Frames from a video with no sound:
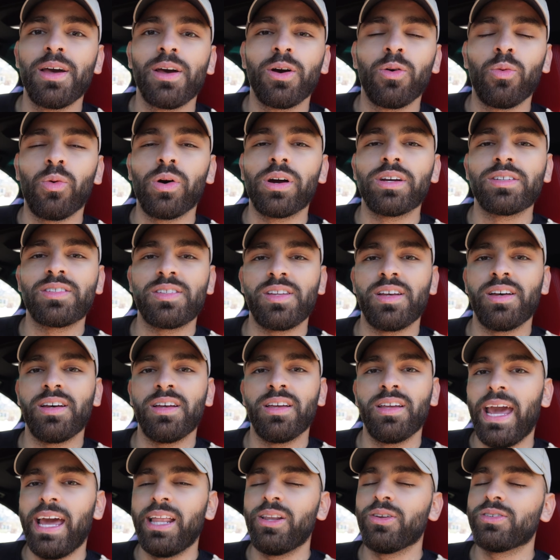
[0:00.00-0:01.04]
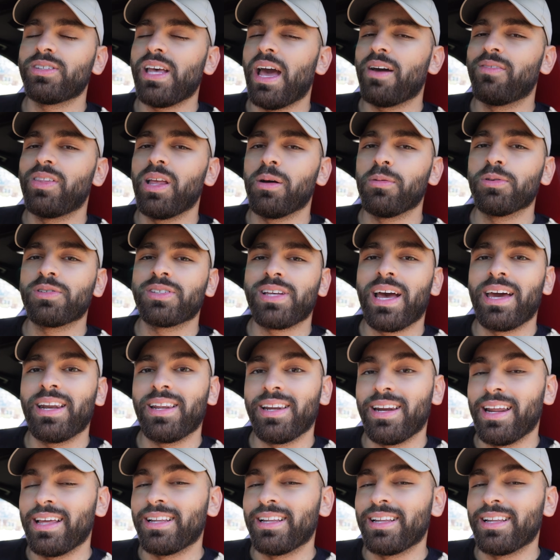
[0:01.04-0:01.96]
whereas the handles have double-sided